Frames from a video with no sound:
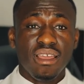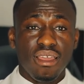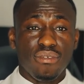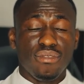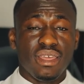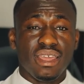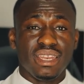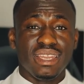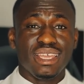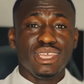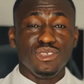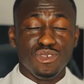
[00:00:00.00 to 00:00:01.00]
and then
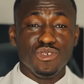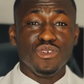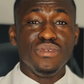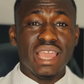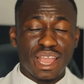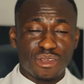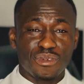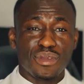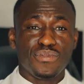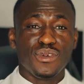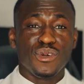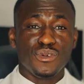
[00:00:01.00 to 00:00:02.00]
you will be
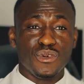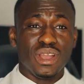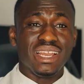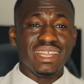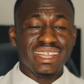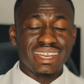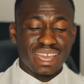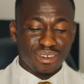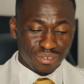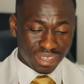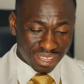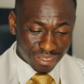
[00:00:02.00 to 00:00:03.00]
equipped well enough.